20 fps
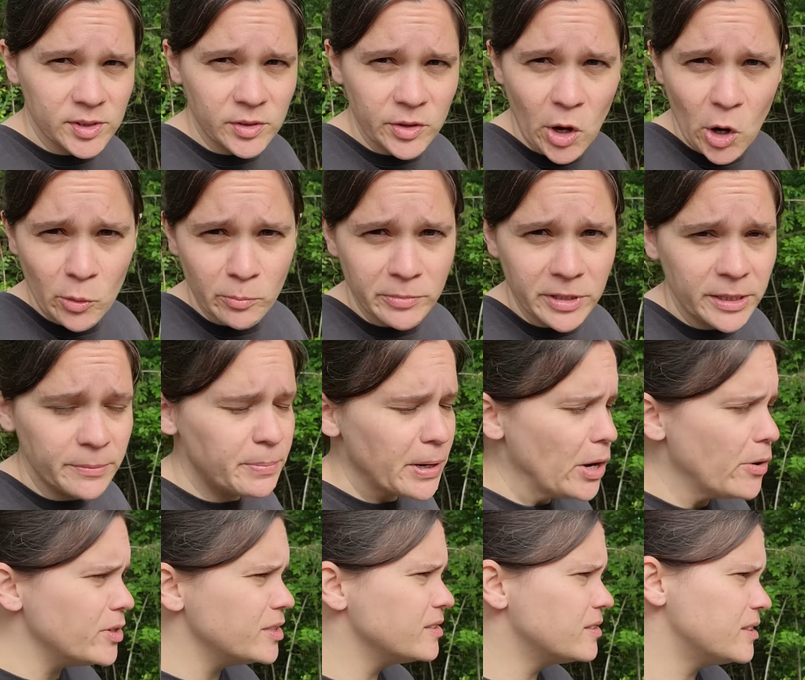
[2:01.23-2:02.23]
and Home
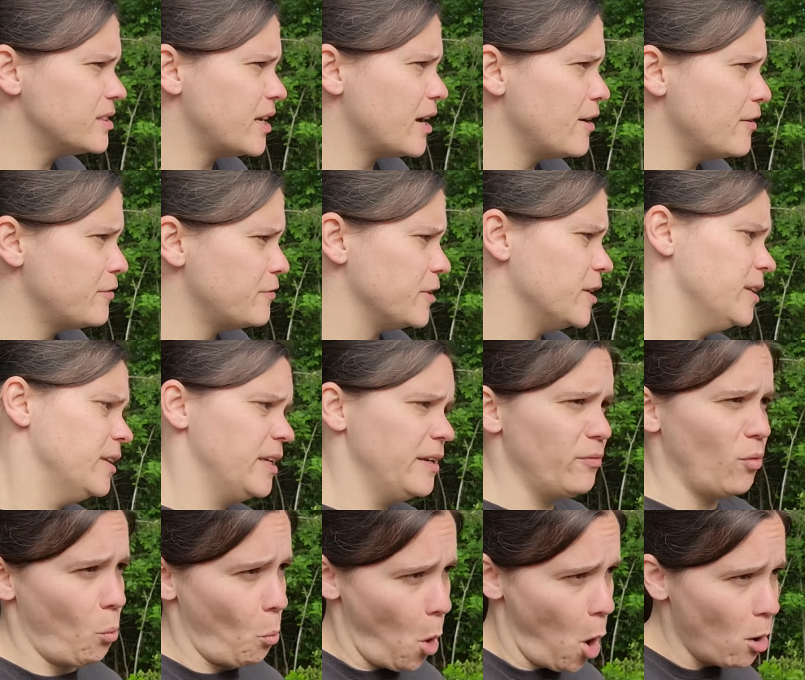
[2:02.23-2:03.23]
Depot and stuff, and
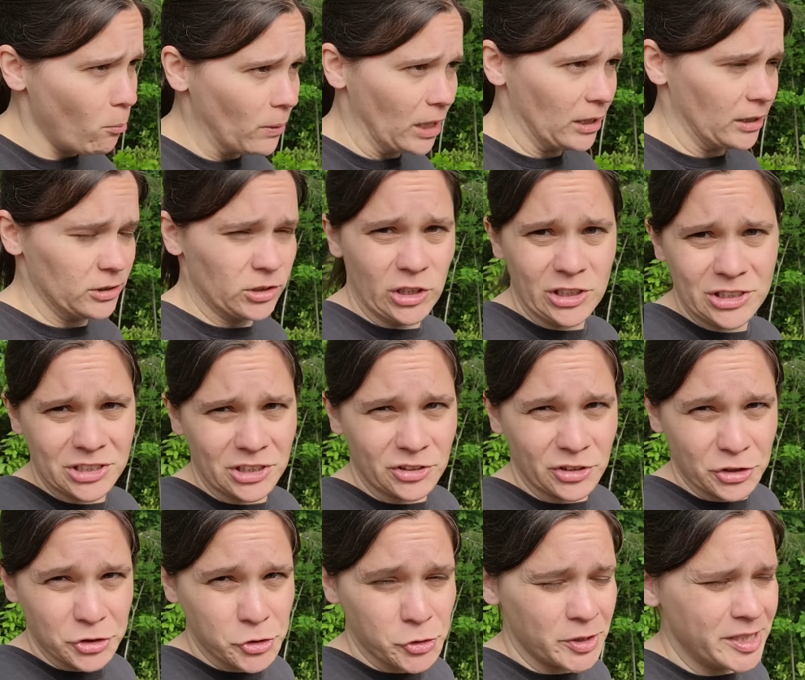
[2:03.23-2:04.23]
even Walmart and looked at
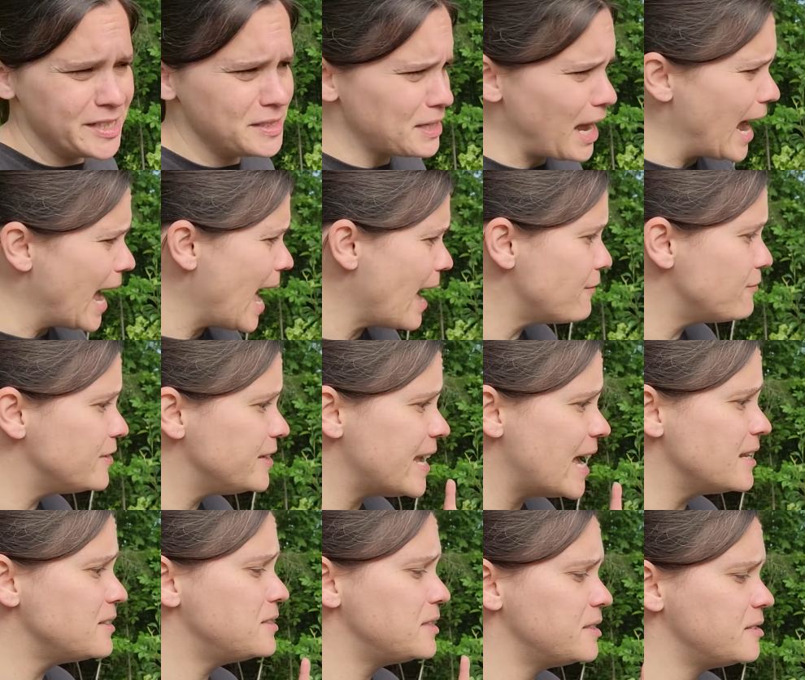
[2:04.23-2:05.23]
their trees. I have
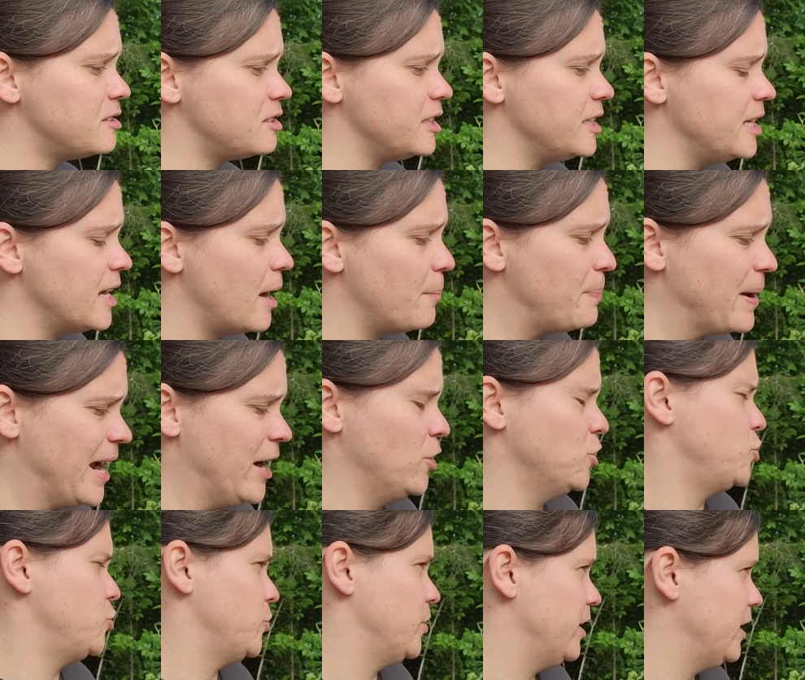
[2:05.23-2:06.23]
yet to see a
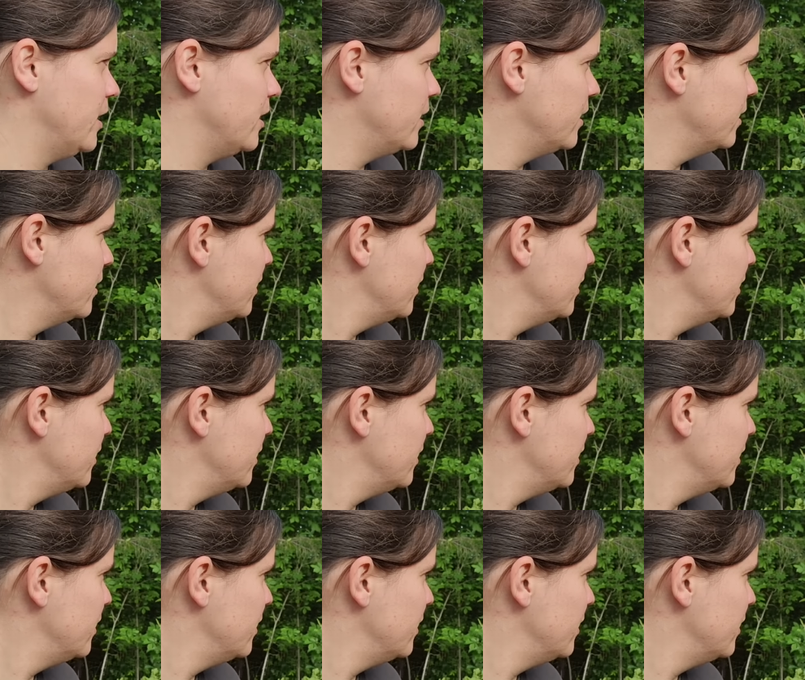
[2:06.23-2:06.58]
pear tree.